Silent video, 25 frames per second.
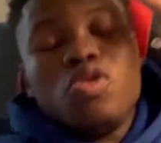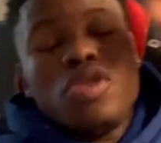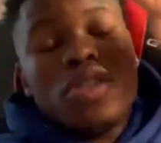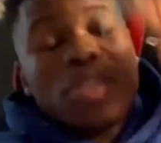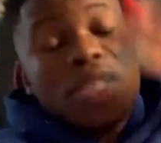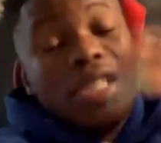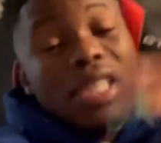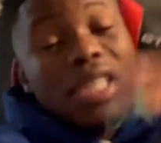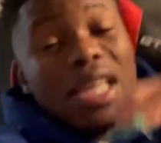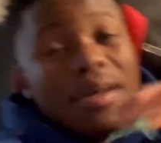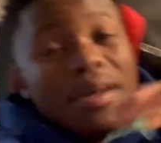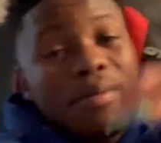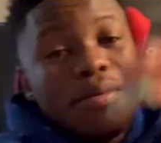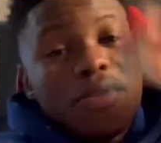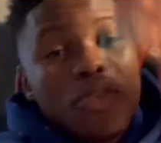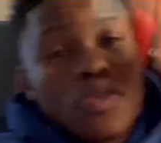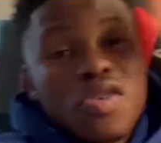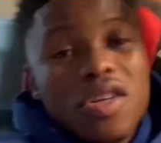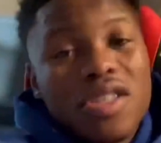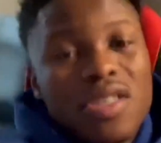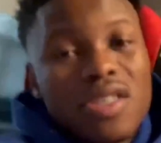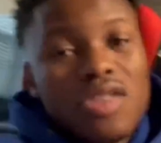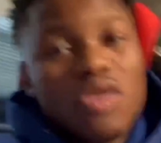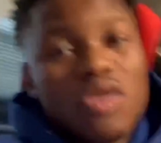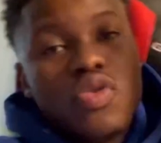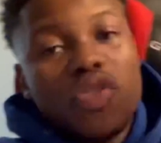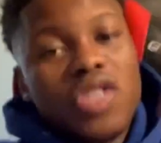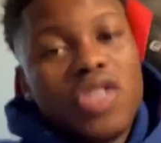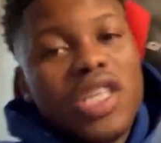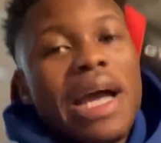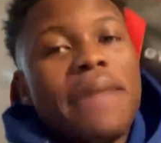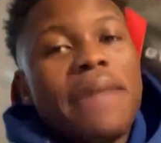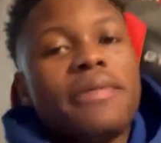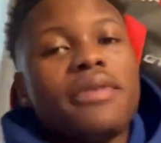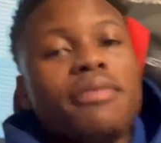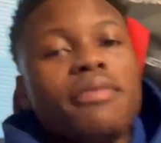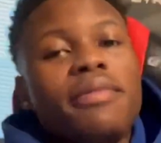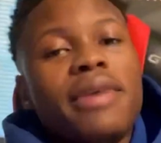step towards a new
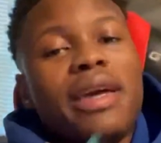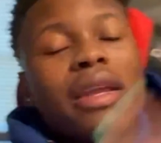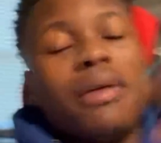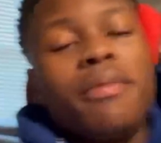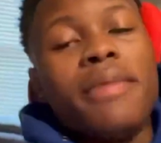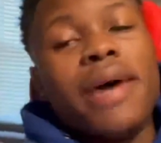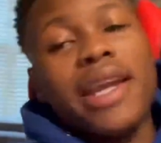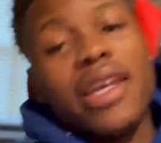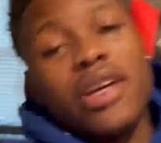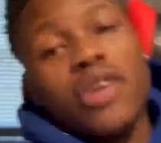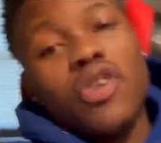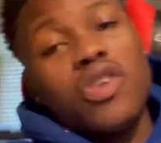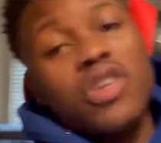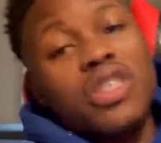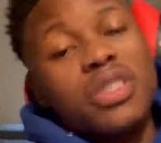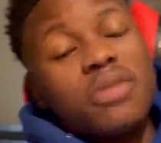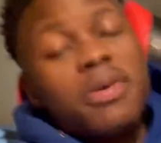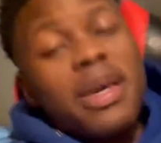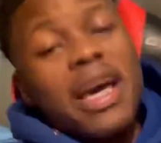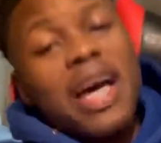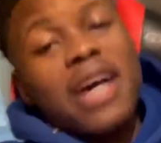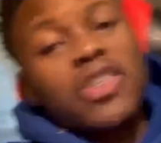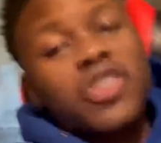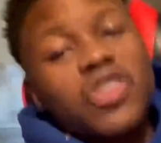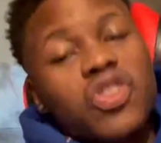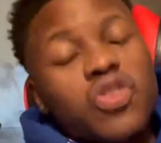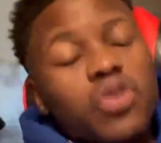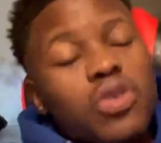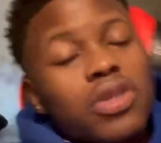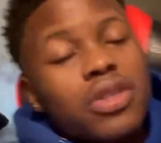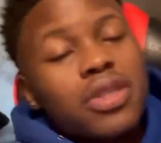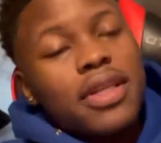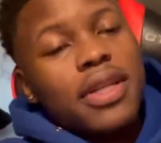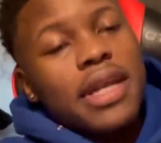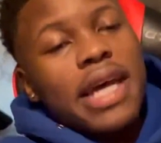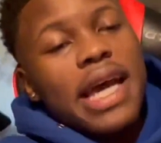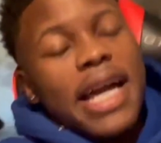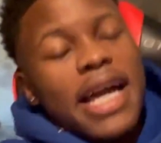chapter, man. I'm about to go on some house
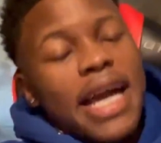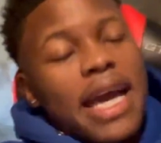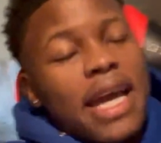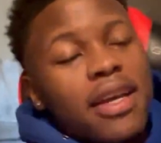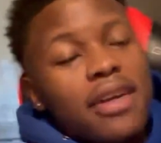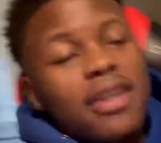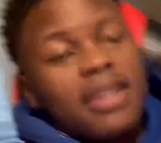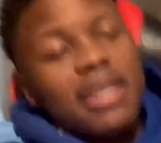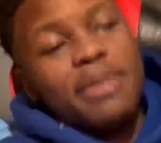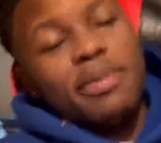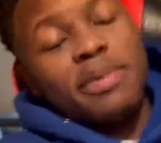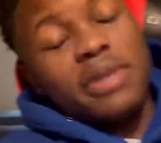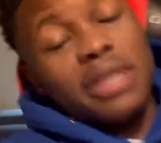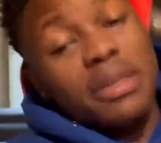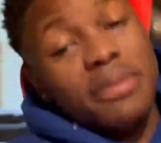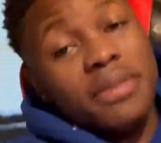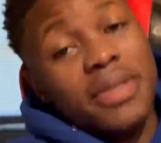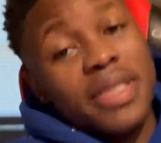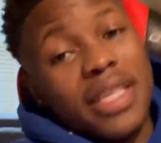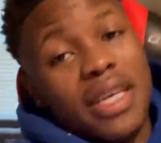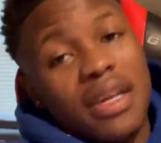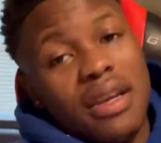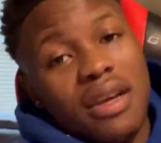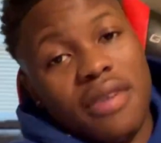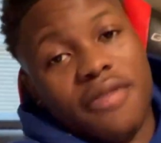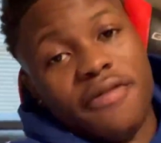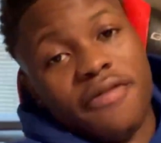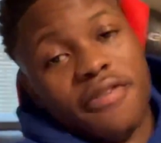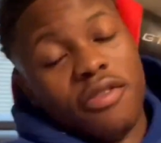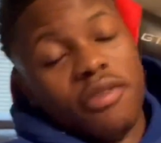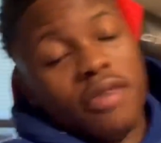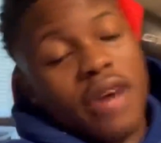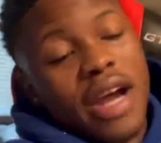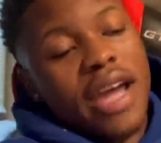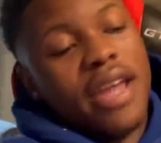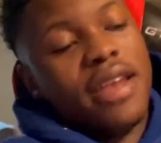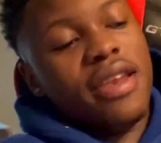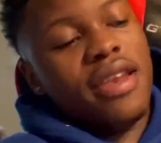tours today. I got a couple of them set up for
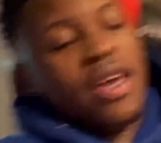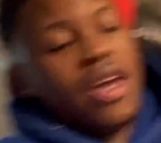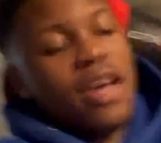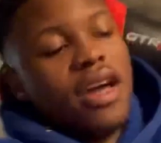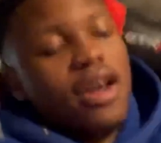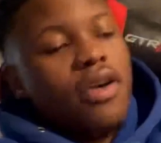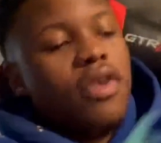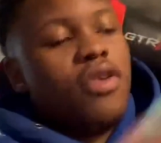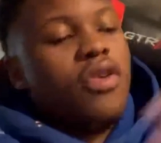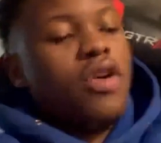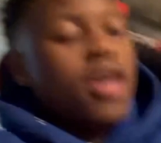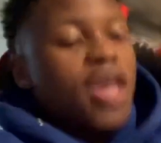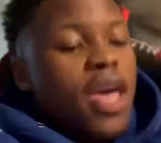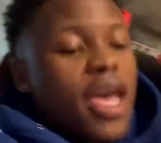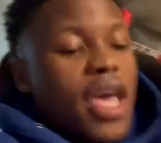right now.